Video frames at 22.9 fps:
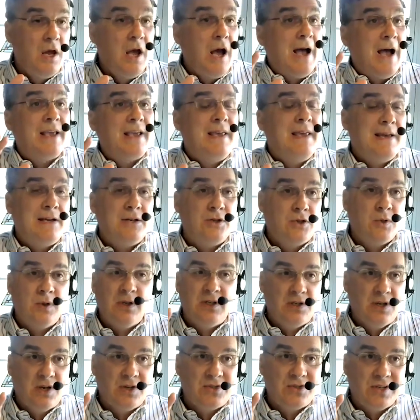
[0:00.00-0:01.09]
I can't do it
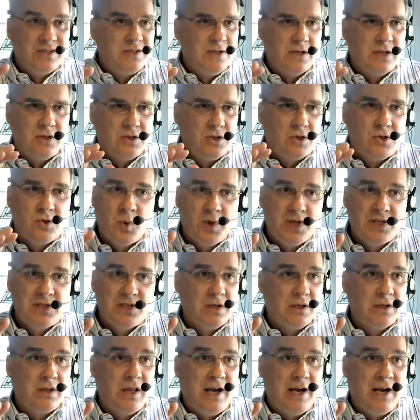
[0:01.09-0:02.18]
justice. It's
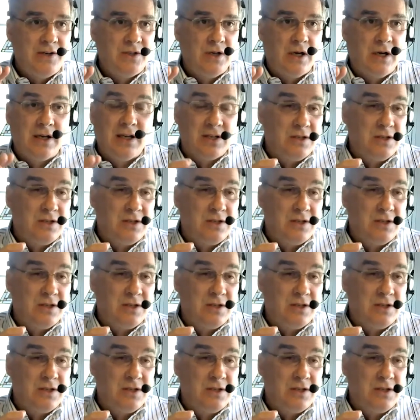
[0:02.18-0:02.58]
twisted logic.